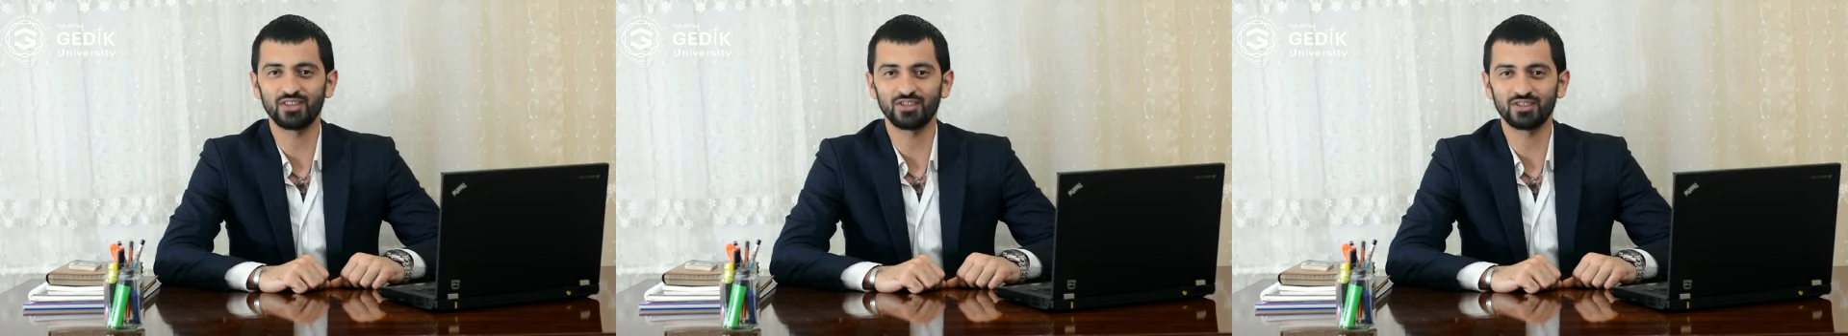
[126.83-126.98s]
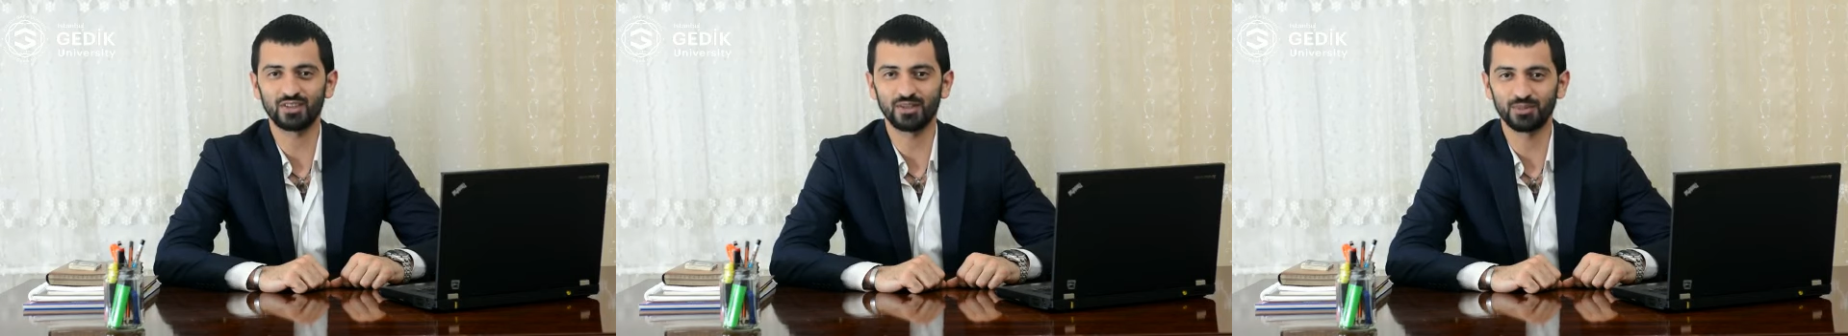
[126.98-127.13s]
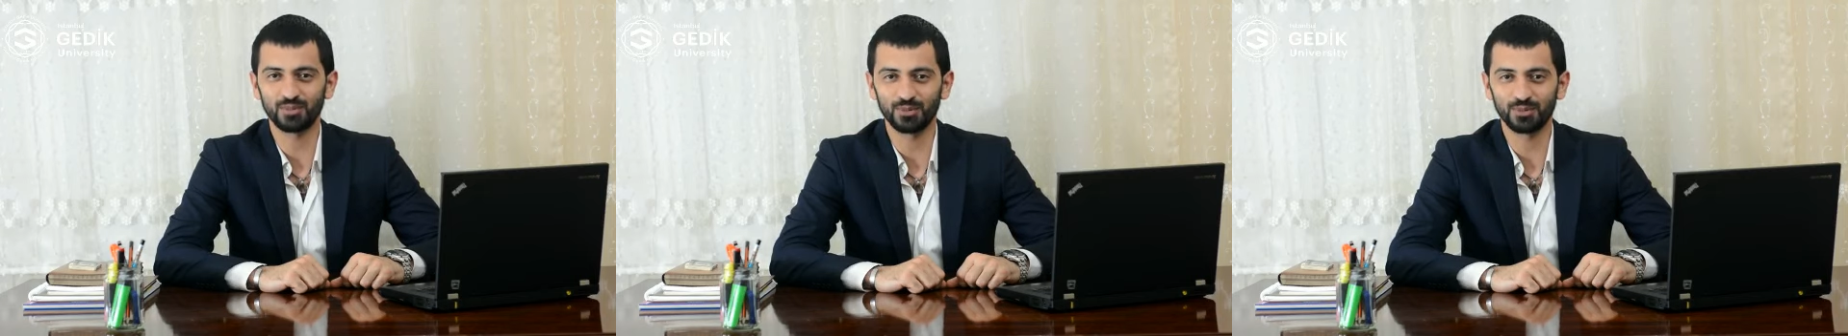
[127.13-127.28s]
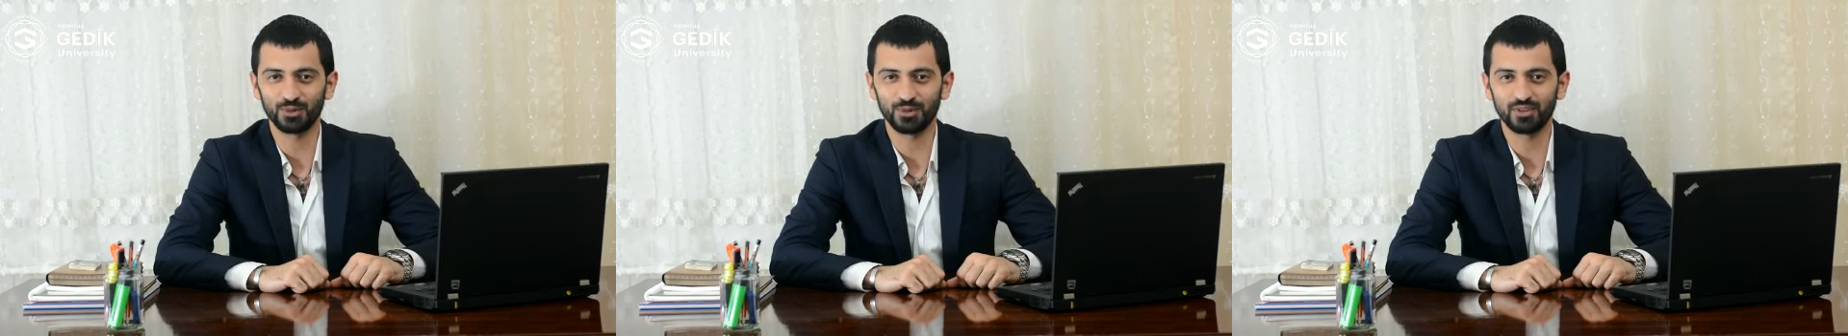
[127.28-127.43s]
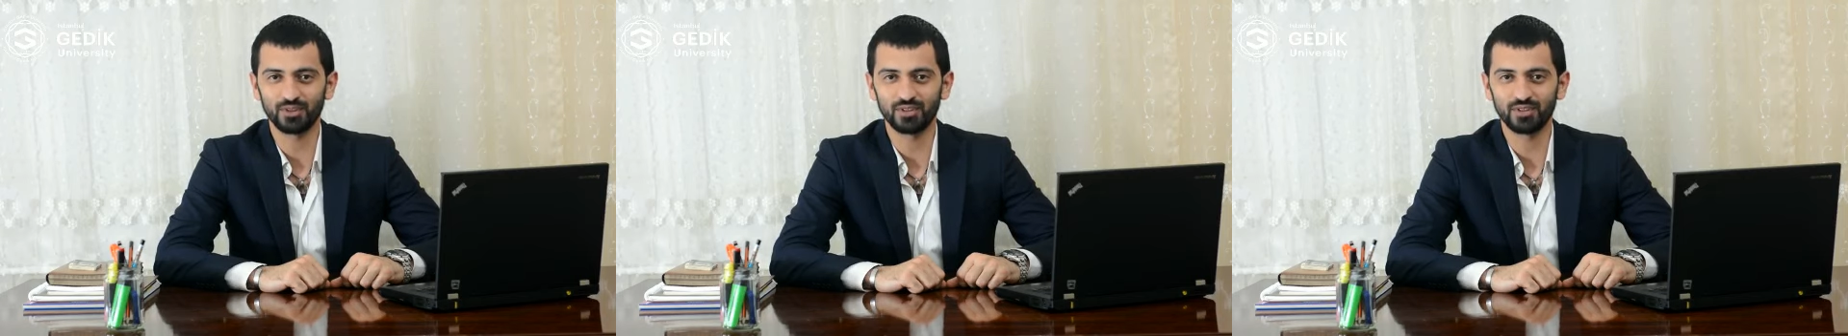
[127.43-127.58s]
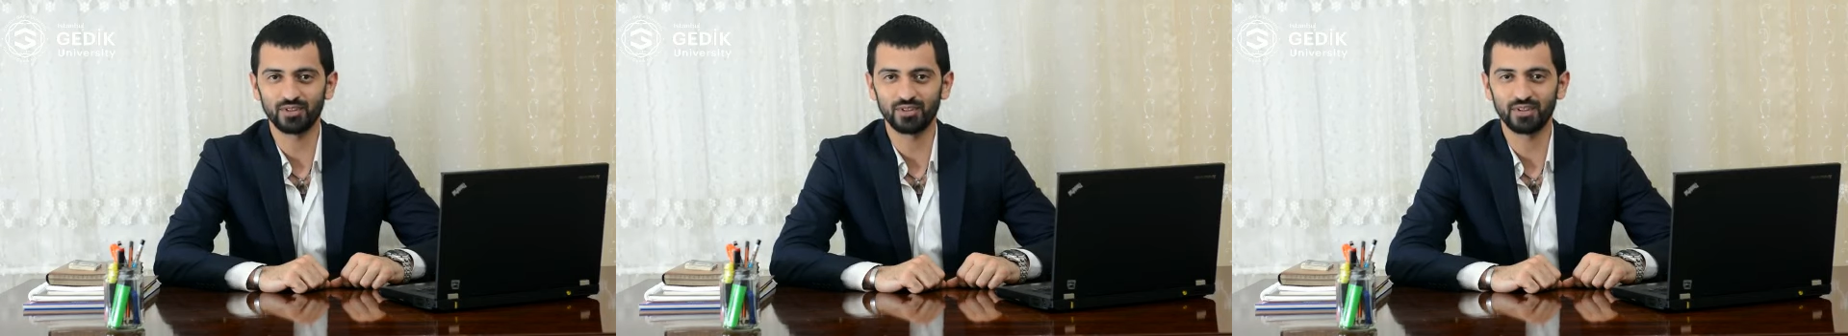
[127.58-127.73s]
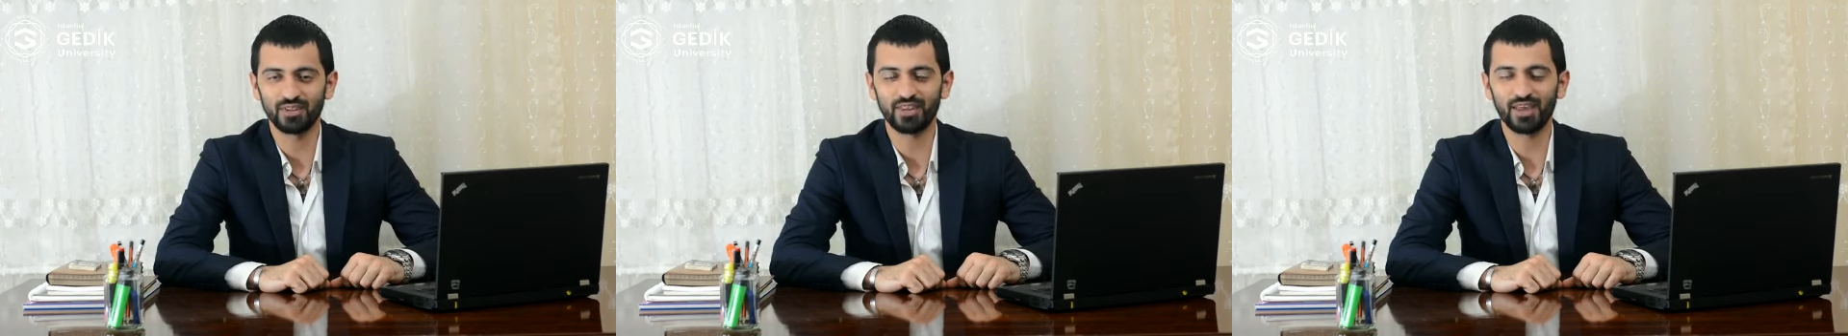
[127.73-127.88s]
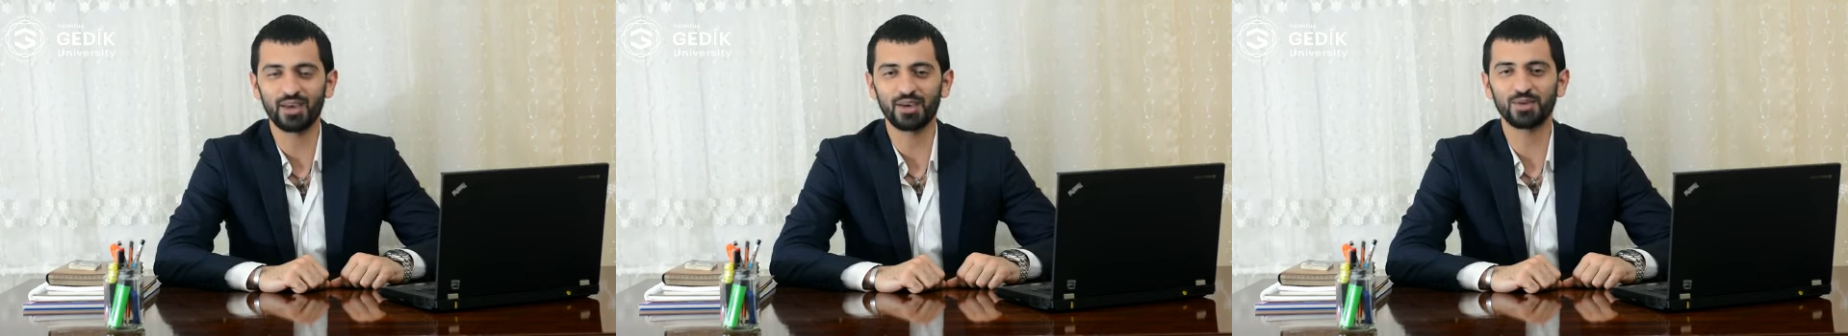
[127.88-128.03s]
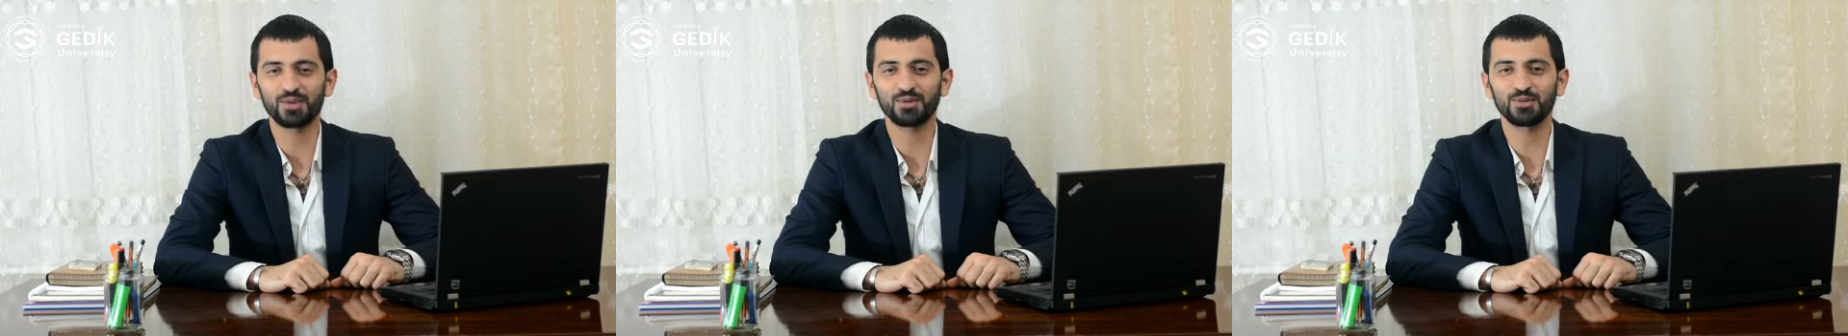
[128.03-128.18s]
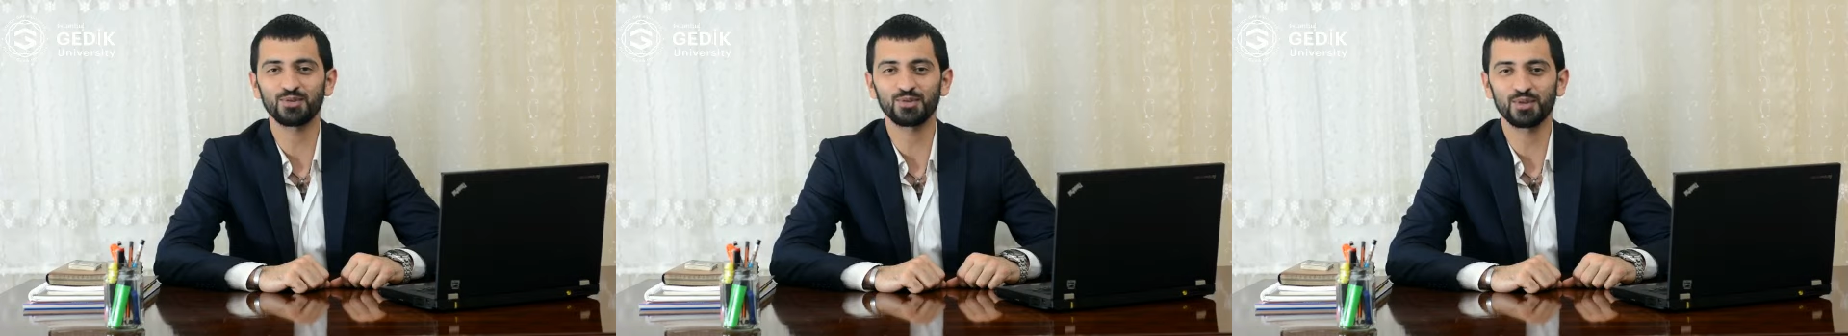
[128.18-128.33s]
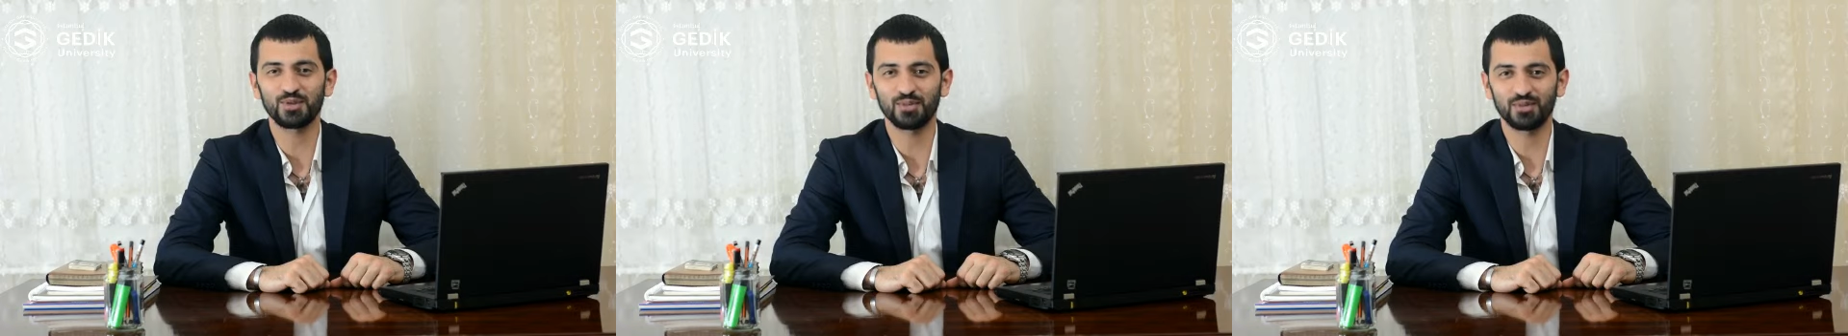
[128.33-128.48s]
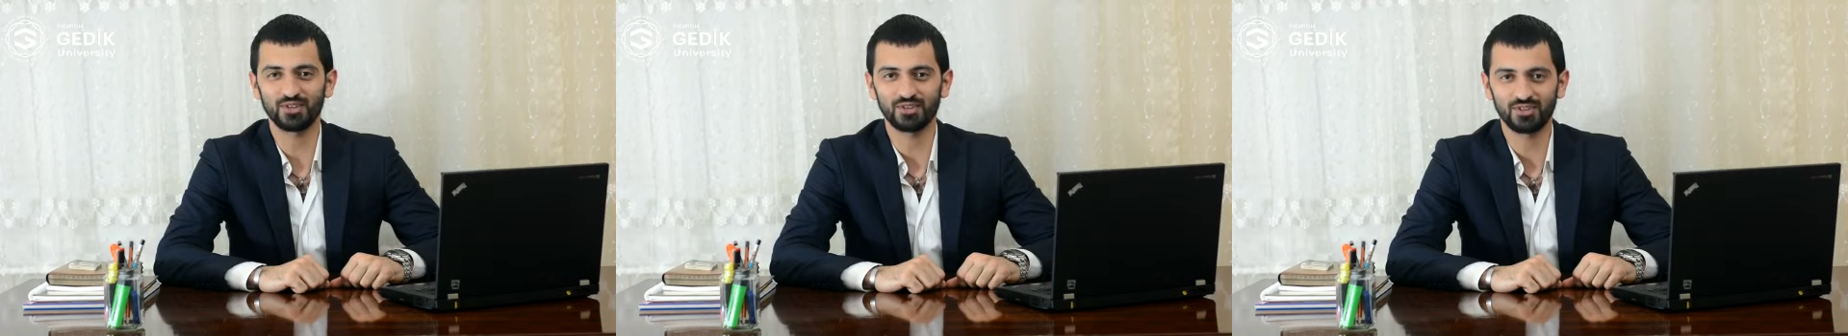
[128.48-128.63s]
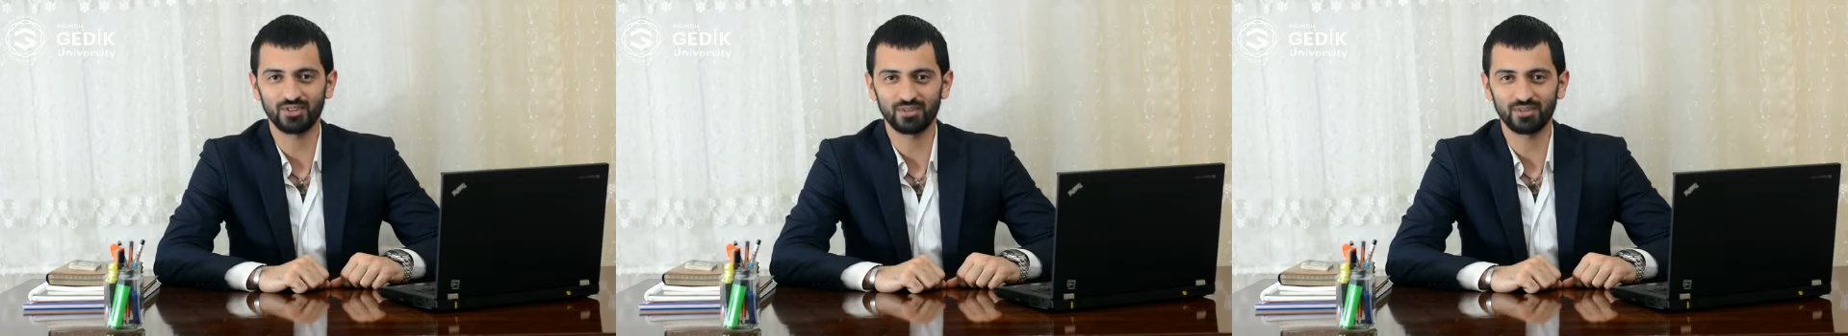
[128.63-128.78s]
Istanbul. Thank you so
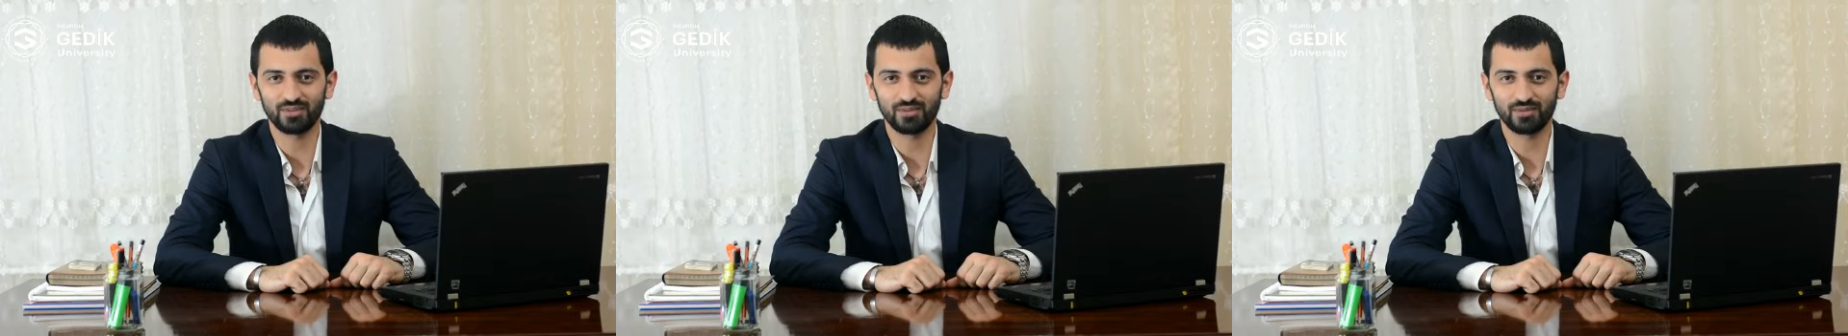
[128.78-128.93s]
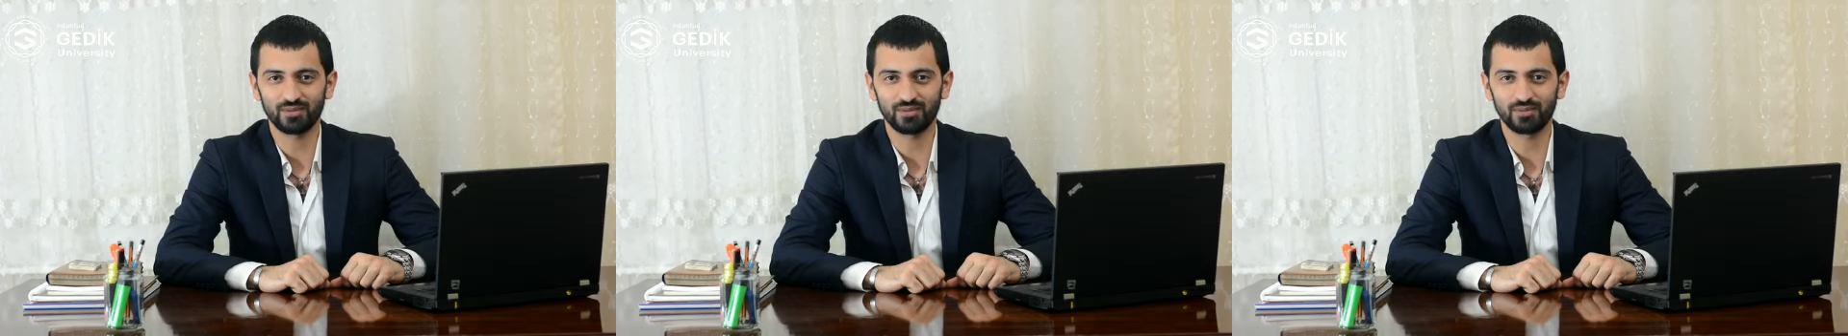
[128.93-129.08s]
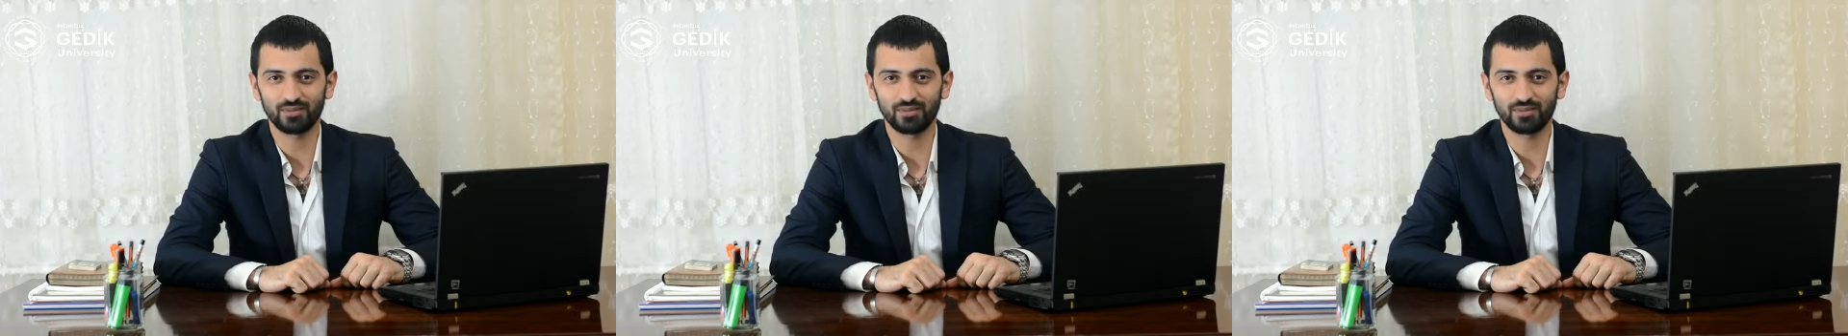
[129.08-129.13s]
much.